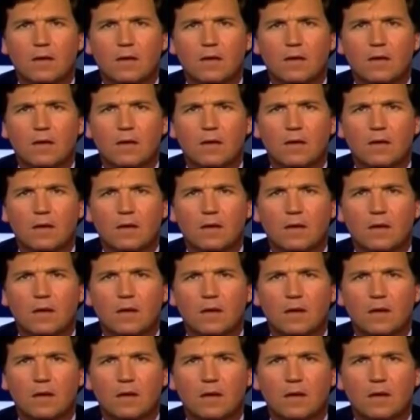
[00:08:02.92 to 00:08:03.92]

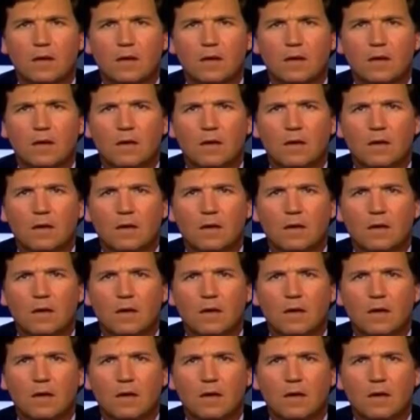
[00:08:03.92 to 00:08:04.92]

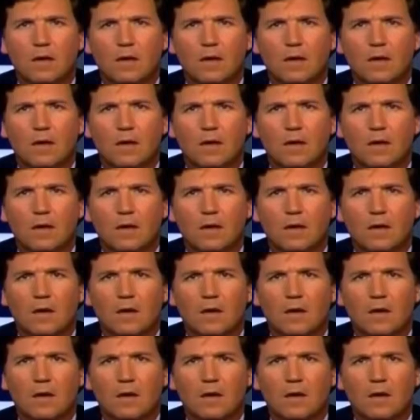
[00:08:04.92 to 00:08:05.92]

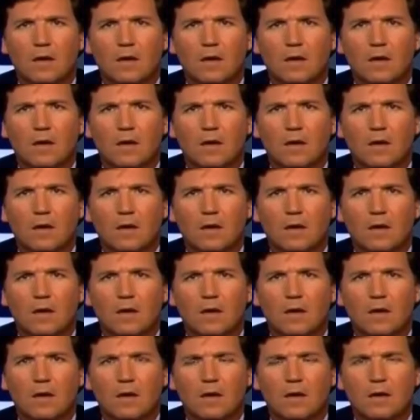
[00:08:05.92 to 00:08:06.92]

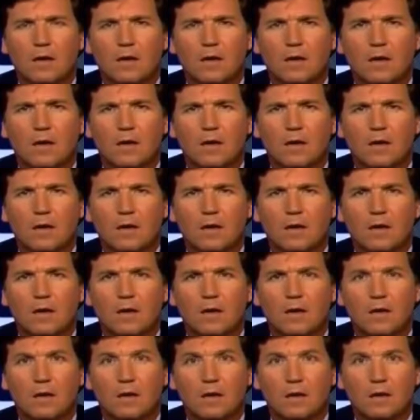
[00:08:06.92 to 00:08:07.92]

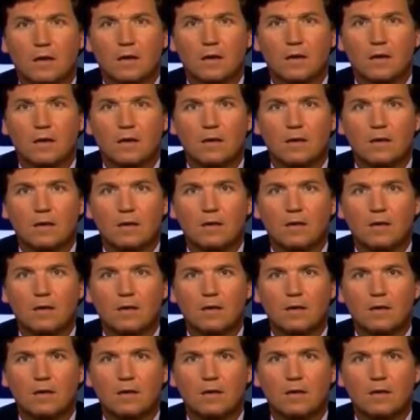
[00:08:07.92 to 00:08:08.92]

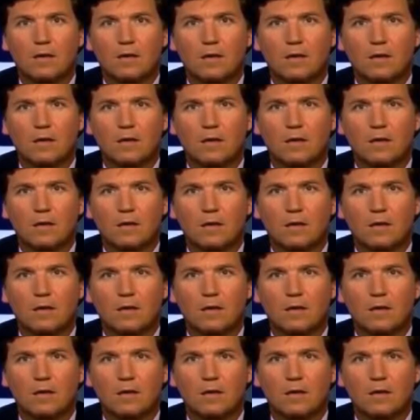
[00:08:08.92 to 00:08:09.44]
[no speech]